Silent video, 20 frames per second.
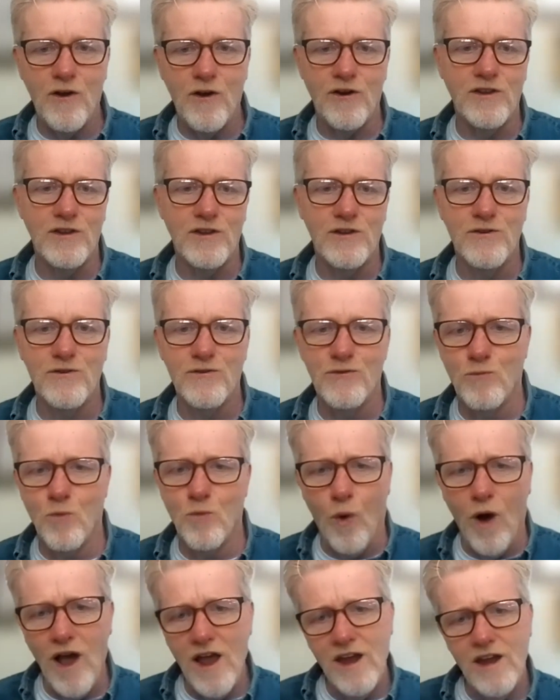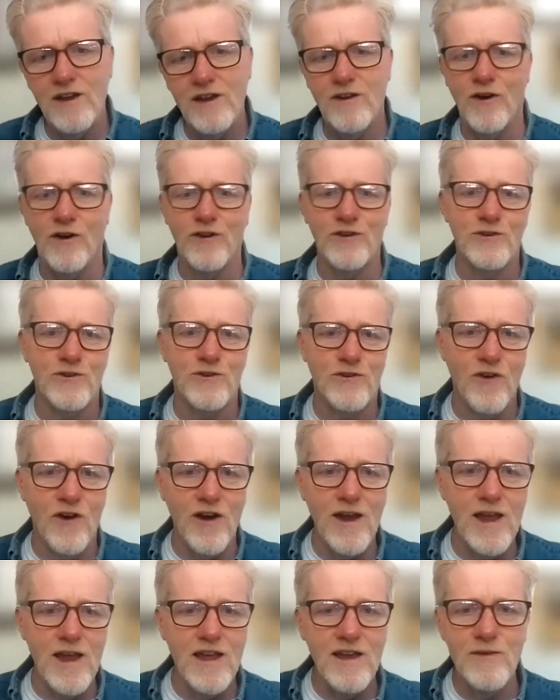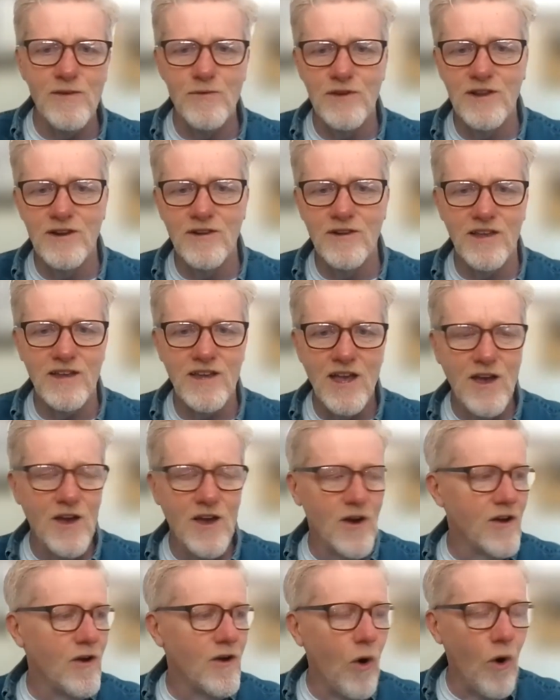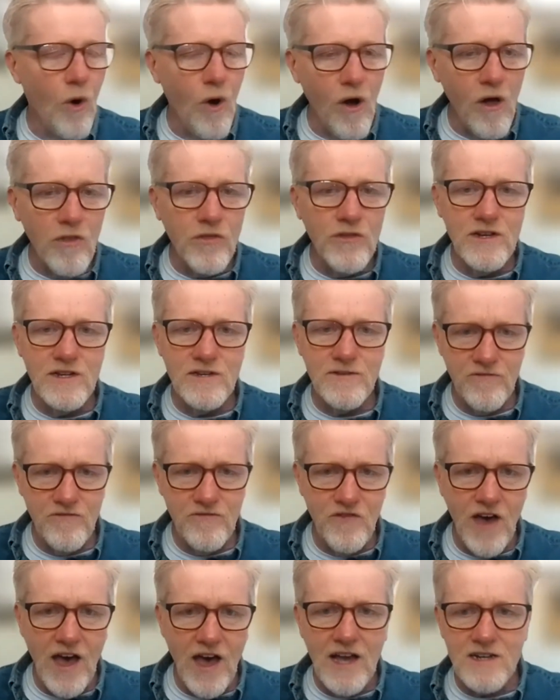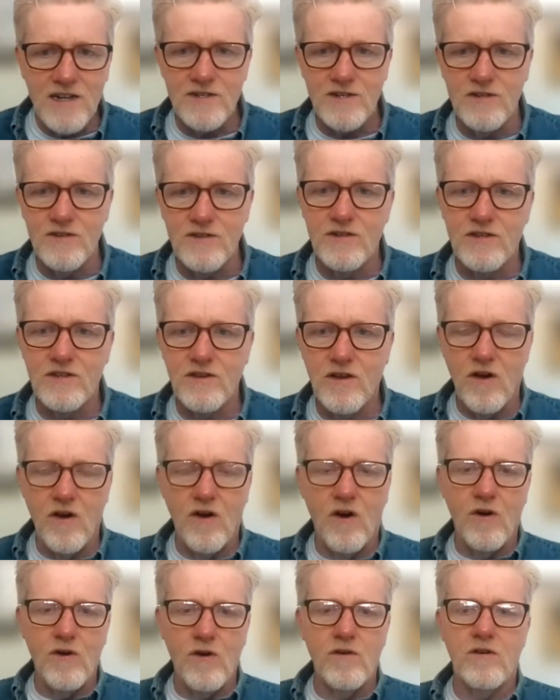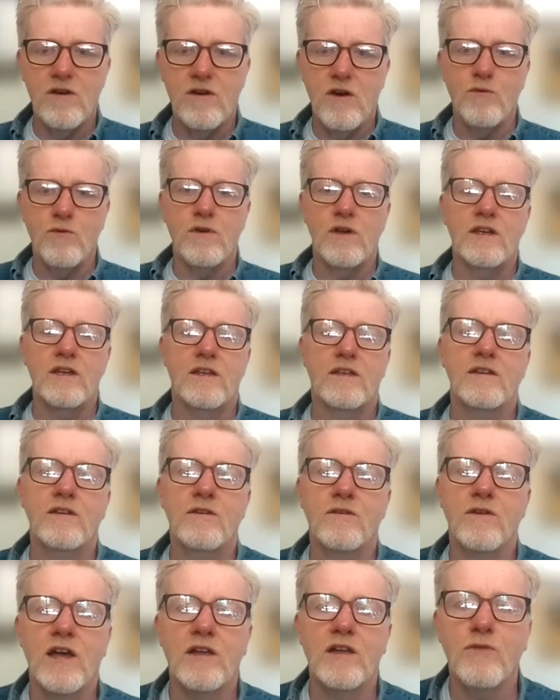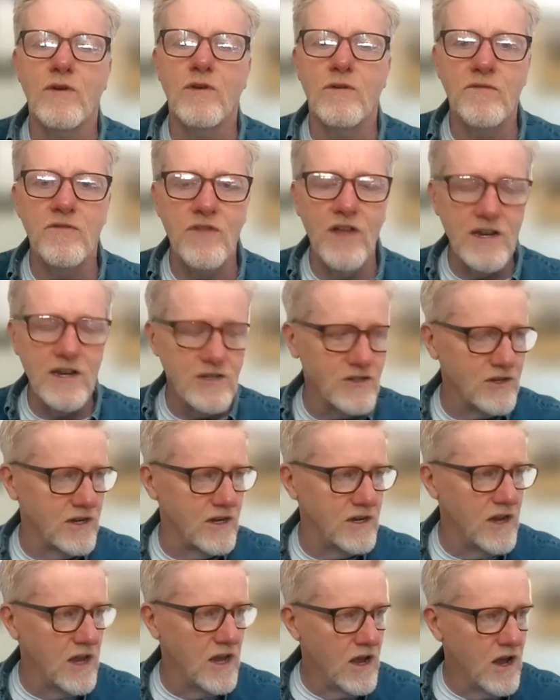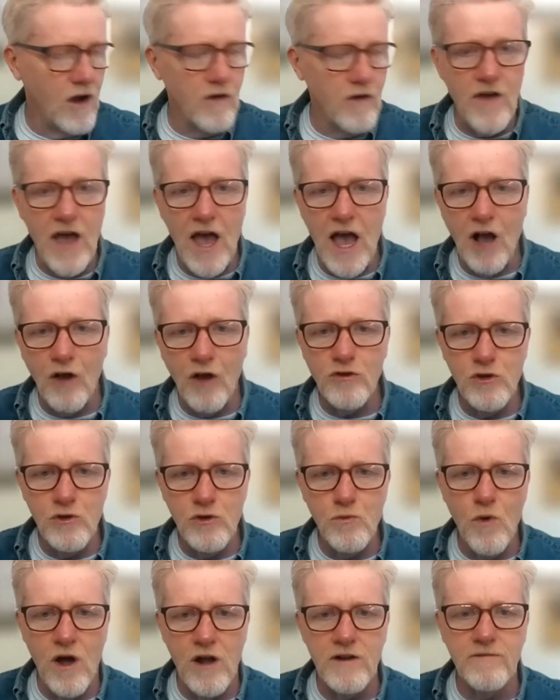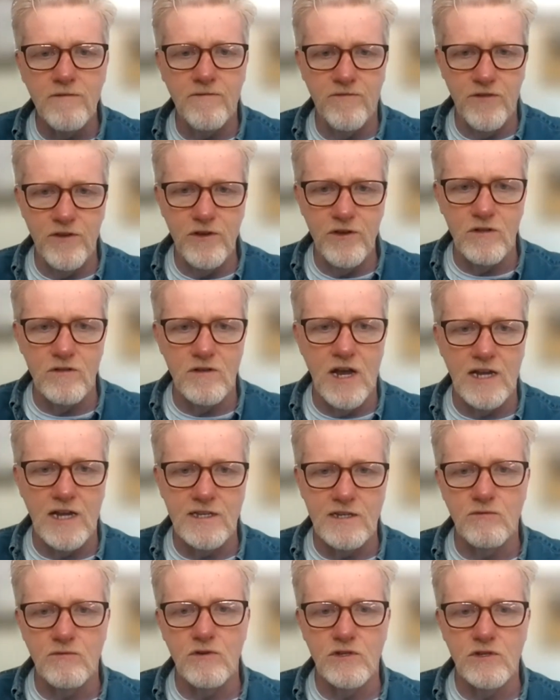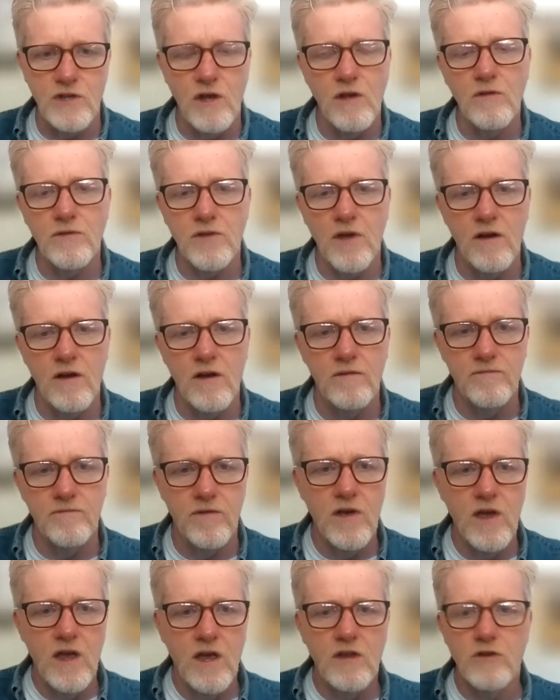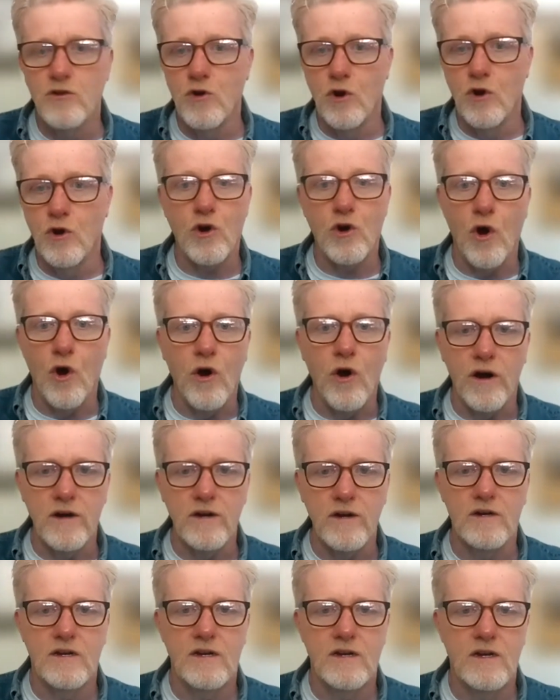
Are you white? Are you gray? You know, like all these factors are, are you know a reflection of how you want to feel as a result of your car.